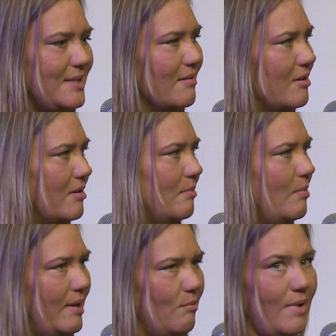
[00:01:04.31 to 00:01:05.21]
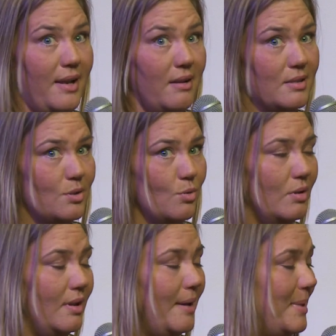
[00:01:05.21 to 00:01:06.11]
I was younger, right out of
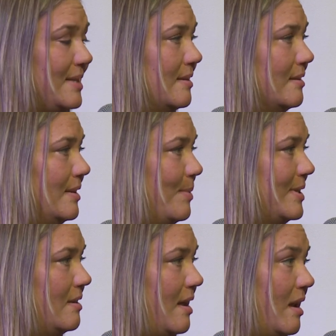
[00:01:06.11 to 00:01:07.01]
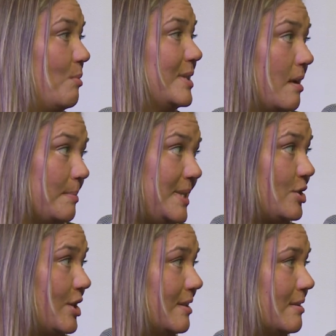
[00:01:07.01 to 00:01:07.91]
school, I basically went, and I was an
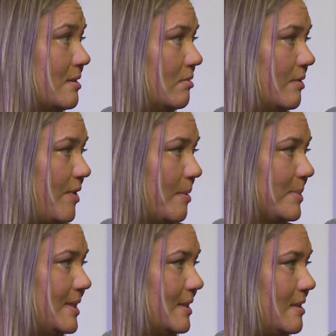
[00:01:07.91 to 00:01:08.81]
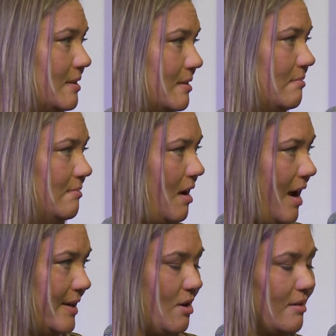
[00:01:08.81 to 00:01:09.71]
optician, so the pharmacist to the
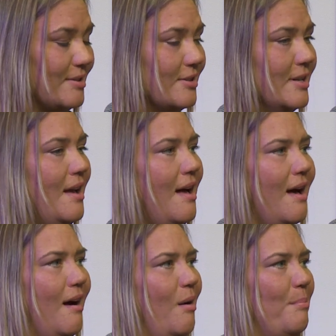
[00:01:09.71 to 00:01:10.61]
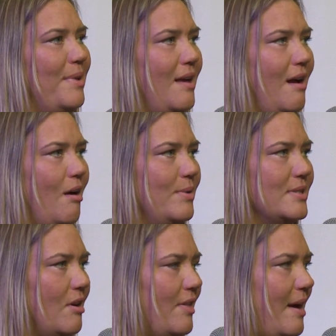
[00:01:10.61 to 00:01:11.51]
eye doctor. But I
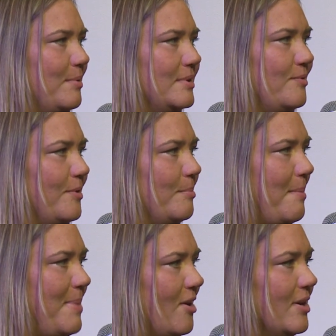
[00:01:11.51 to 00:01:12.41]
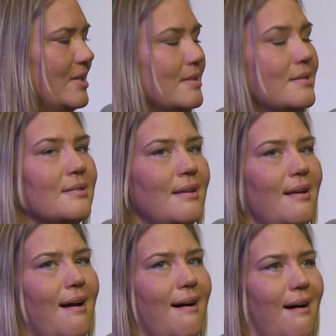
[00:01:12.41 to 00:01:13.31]
always call that was for my parents.
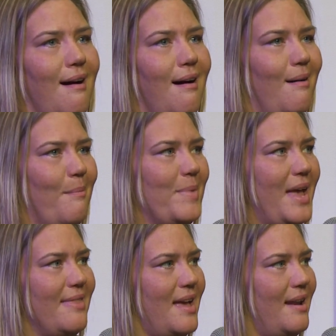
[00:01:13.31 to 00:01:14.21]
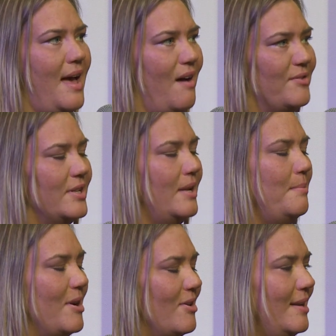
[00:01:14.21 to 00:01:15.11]
And then after
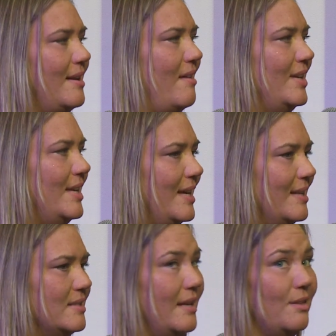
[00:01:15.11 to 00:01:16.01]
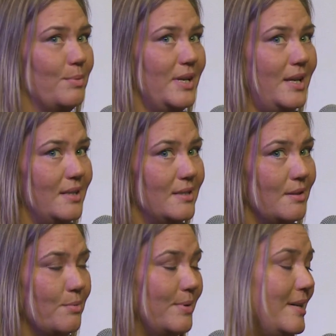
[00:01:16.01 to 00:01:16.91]
getting married and having kids, I had 3 kids
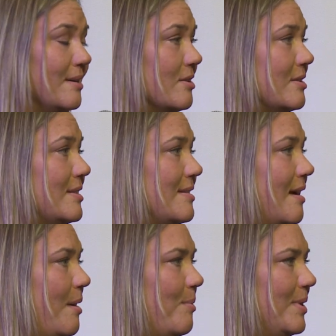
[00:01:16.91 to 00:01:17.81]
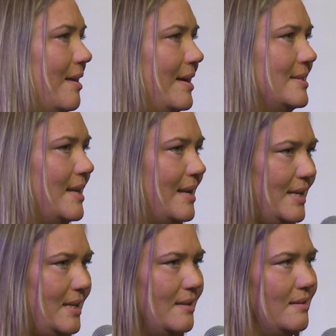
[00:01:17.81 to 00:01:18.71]
in 3 years. I realized that I
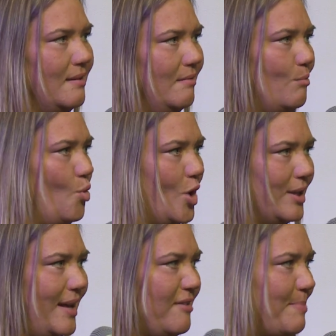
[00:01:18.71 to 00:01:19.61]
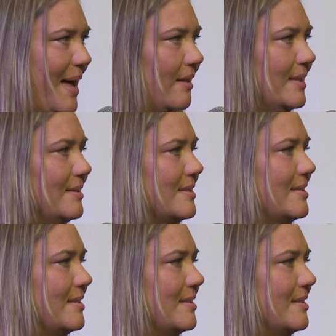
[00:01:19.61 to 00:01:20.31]
needed work-life balance.